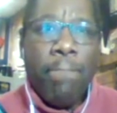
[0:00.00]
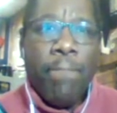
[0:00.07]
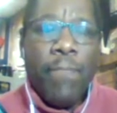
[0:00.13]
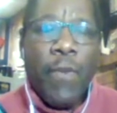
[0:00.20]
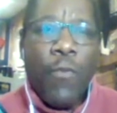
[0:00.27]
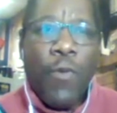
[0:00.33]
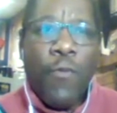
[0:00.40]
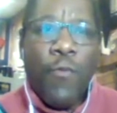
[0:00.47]

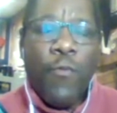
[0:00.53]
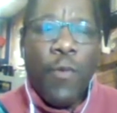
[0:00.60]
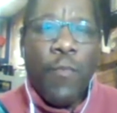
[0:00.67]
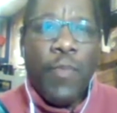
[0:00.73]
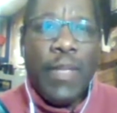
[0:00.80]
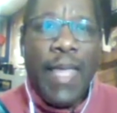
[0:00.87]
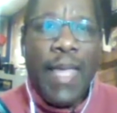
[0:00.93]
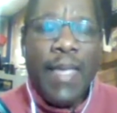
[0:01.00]
we're
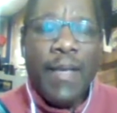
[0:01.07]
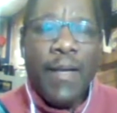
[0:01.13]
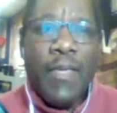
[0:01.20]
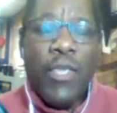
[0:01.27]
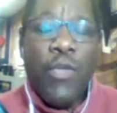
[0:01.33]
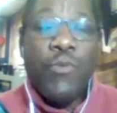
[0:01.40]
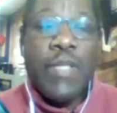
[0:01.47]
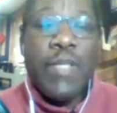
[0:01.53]
play
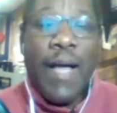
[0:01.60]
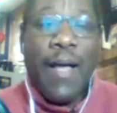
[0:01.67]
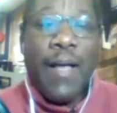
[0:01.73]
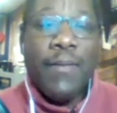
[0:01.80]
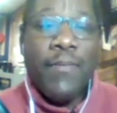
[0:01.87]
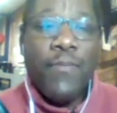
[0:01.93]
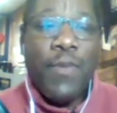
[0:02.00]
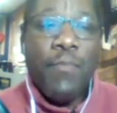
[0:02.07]
Utah.
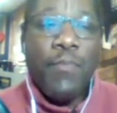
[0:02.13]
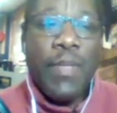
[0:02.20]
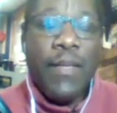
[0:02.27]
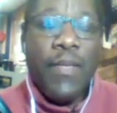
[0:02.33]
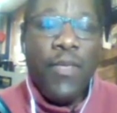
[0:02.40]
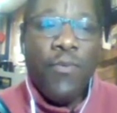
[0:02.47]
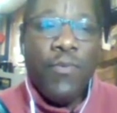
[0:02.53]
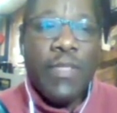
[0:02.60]
We
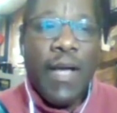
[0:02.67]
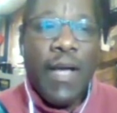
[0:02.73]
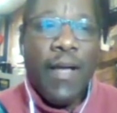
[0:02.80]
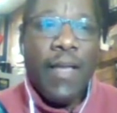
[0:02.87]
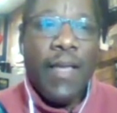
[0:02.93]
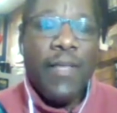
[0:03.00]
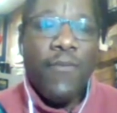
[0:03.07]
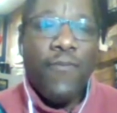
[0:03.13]
played
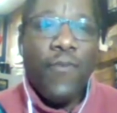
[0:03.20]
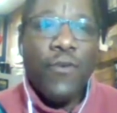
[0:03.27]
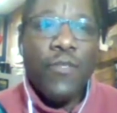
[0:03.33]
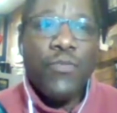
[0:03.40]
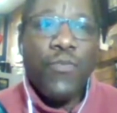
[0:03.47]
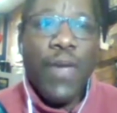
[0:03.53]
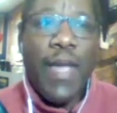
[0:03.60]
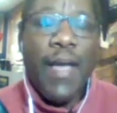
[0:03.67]
Utah in the
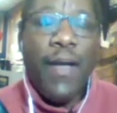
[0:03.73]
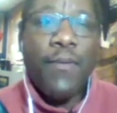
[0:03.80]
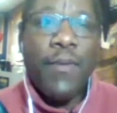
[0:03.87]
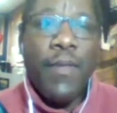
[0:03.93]
first round.